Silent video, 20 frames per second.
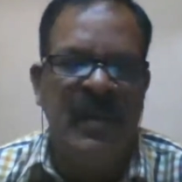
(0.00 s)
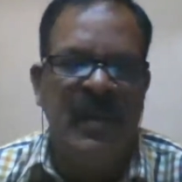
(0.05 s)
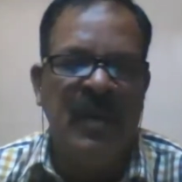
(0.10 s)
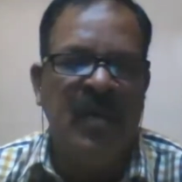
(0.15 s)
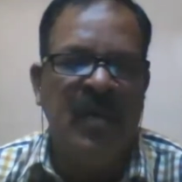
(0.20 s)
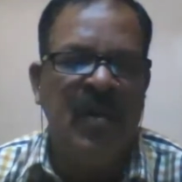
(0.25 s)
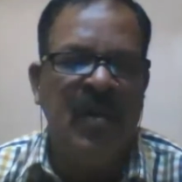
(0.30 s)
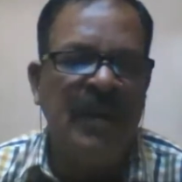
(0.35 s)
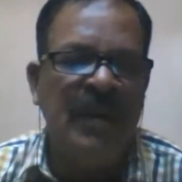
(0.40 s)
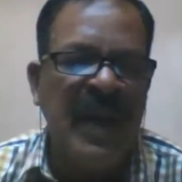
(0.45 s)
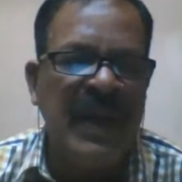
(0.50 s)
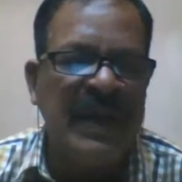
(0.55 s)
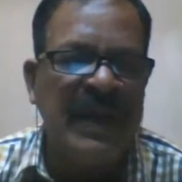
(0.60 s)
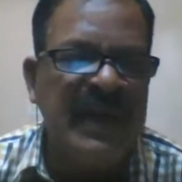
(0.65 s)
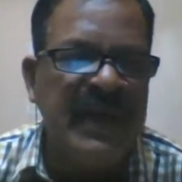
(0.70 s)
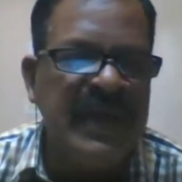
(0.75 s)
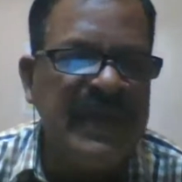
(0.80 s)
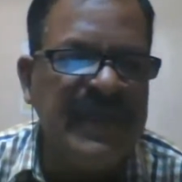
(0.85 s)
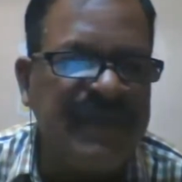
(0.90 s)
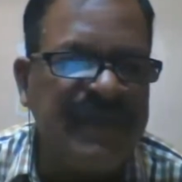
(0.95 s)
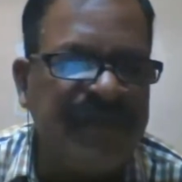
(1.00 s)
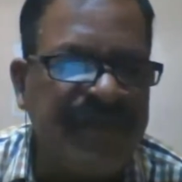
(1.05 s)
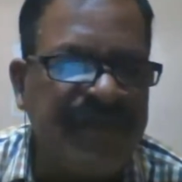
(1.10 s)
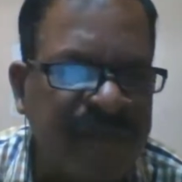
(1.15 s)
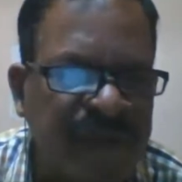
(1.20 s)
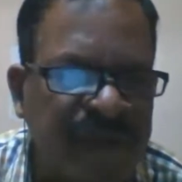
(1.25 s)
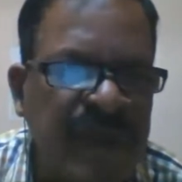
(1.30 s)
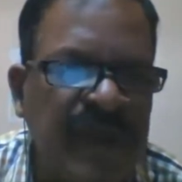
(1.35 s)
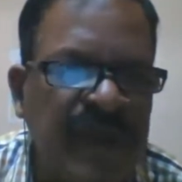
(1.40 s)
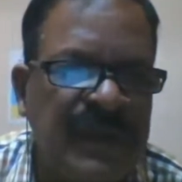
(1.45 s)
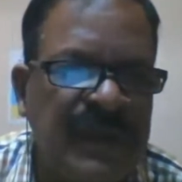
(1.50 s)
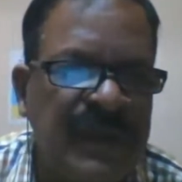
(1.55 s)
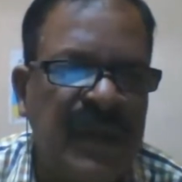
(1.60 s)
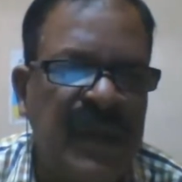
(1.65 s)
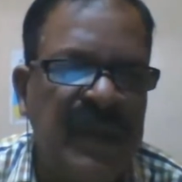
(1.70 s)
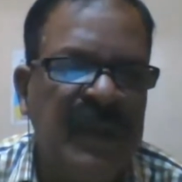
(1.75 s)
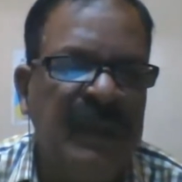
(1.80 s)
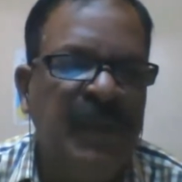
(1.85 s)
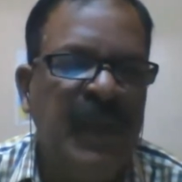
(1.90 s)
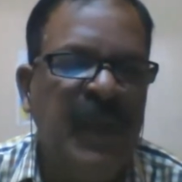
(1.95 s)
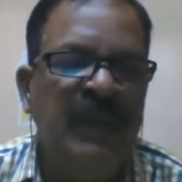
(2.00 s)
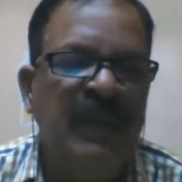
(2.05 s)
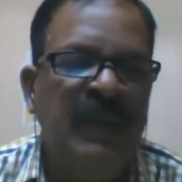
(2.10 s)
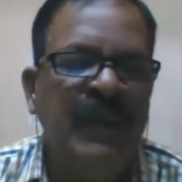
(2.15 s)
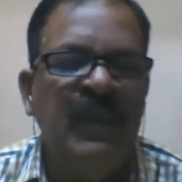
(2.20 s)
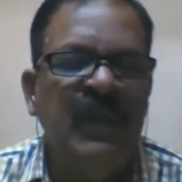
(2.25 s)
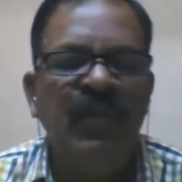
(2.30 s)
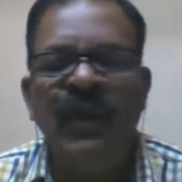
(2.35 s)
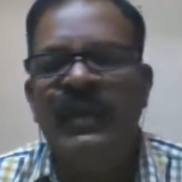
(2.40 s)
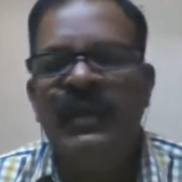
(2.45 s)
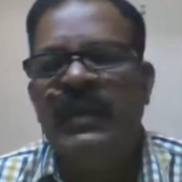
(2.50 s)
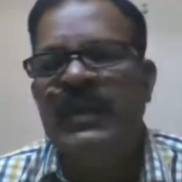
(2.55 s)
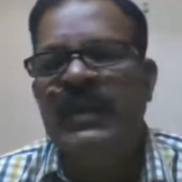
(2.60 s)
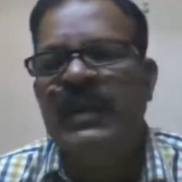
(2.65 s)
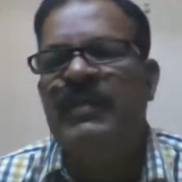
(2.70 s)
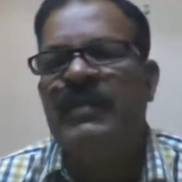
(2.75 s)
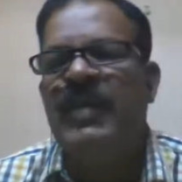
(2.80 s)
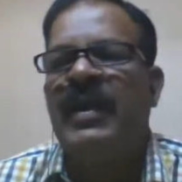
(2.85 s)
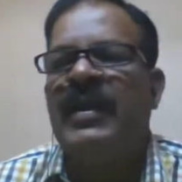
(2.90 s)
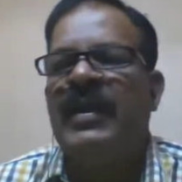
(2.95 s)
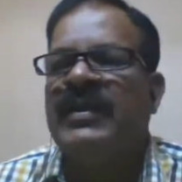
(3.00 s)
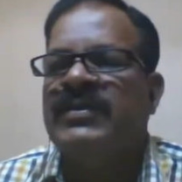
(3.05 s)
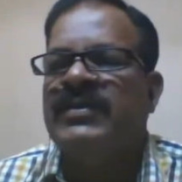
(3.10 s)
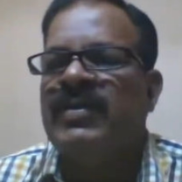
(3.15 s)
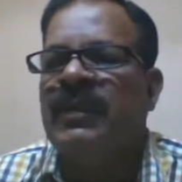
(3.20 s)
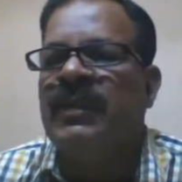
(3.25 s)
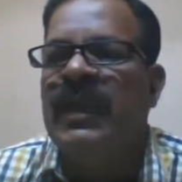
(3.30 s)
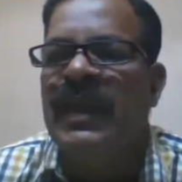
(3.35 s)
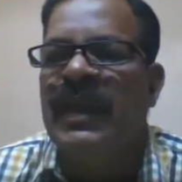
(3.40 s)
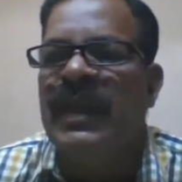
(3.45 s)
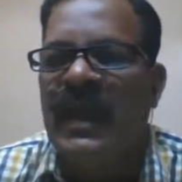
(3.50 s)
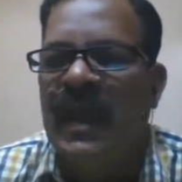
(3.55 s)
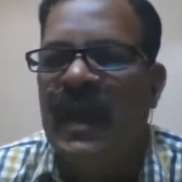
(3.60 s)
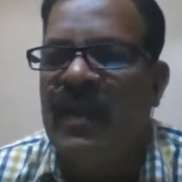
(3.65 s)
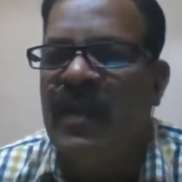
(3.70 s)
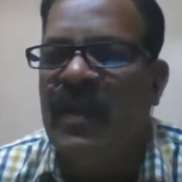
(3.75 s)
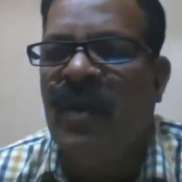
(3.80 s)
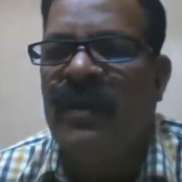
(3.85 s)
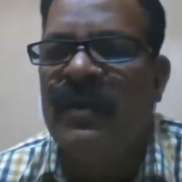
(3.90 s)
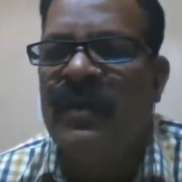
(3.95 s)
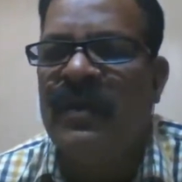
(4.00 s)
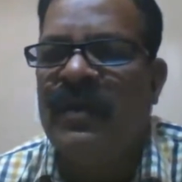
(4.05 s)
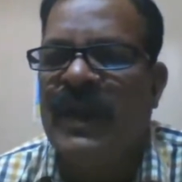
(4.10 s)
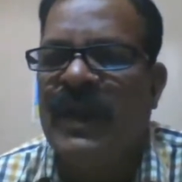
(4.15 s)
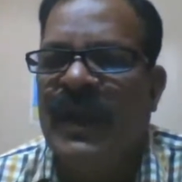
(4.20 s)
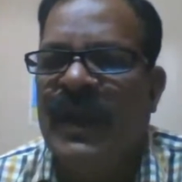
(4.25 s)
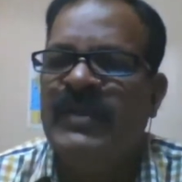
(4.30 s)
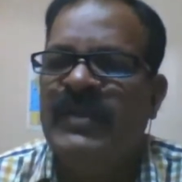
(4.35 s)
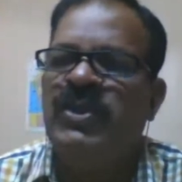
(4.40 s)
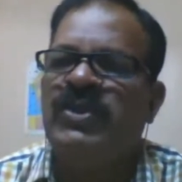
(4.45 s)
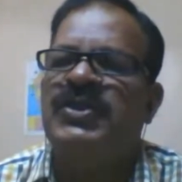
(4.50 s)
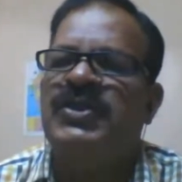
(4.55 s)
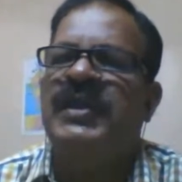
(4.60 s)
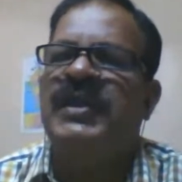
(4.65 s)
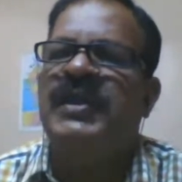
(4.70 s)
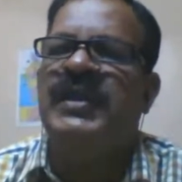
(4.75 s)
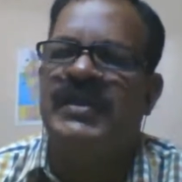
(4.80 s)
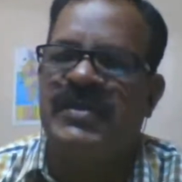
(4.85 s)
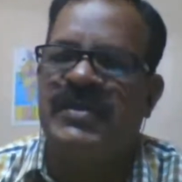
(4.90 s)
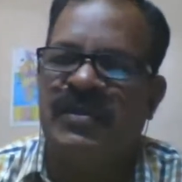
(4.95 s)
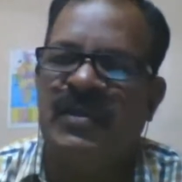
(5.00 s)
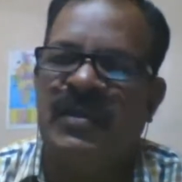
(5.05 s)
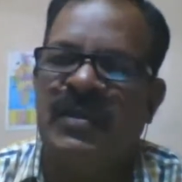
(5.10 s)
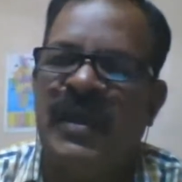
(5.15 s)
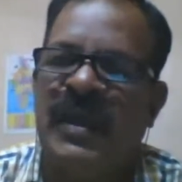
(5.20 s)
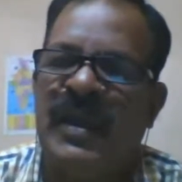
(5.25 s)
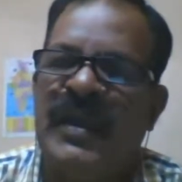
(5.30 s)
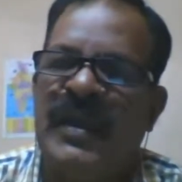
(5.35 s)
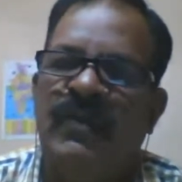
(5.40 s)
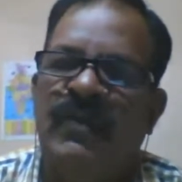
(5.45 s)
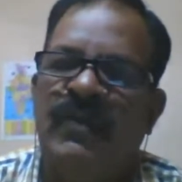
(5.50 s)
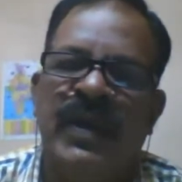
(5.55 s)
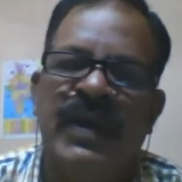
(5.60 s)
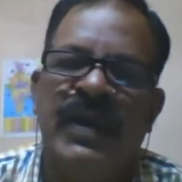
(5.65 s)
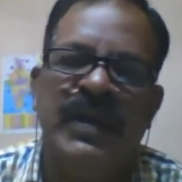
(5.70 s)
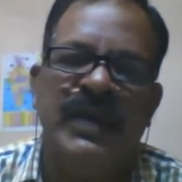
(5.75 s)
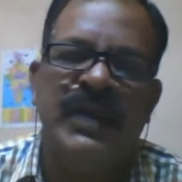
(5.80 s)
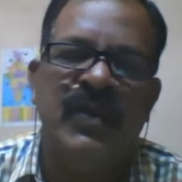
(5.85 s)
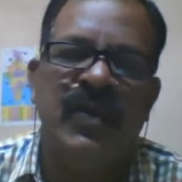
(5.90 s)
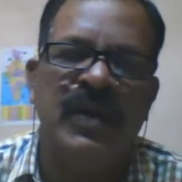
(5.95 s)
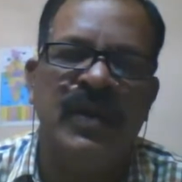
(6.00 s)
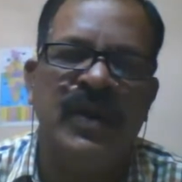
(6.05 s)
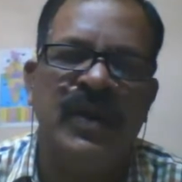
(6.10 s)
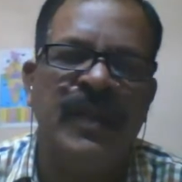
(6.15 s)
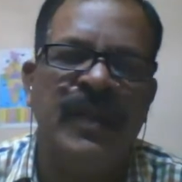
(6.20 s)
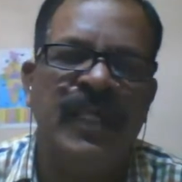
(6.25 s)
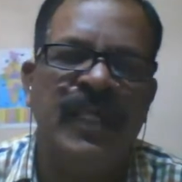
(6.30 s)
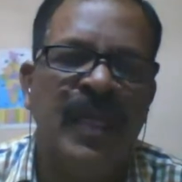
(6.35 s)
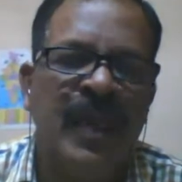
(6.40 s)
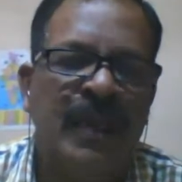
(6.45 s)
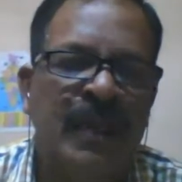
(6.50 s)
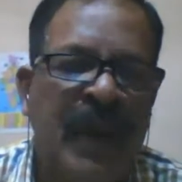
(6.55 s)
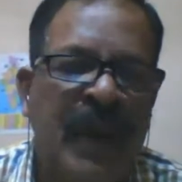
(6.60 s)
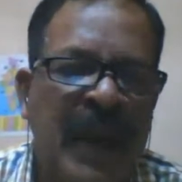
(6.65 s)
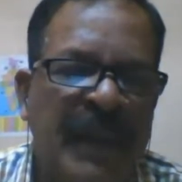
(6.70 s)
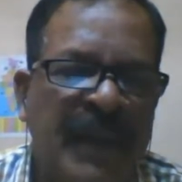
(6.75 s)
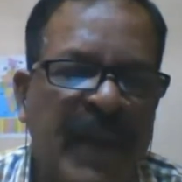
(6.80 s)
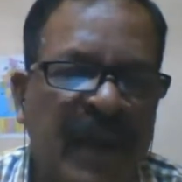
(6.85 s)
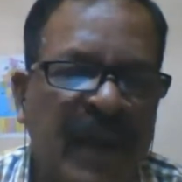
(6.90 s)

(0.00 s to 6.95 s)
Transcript: or market is failed failed means when the demand and supply are not adjusting each other and when it is not a perfect